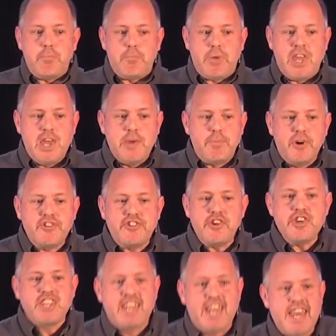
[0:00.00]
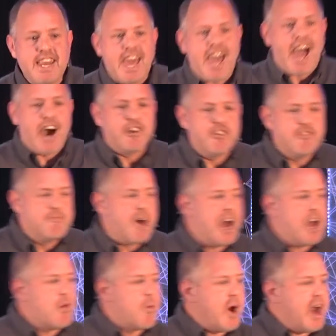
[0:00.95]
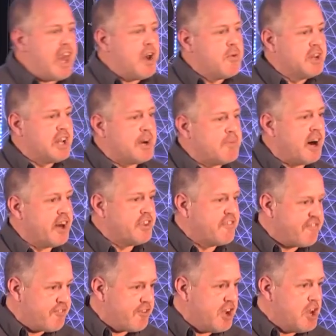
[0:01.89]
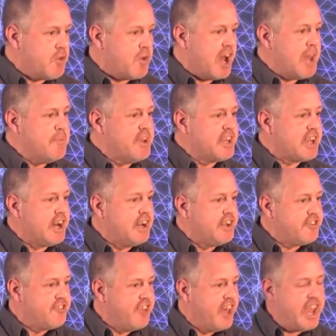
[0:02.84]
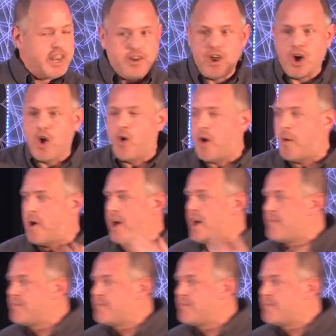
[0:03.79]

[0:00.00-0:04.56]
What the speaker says: People should get out of my way when I'm on the freeway because they know where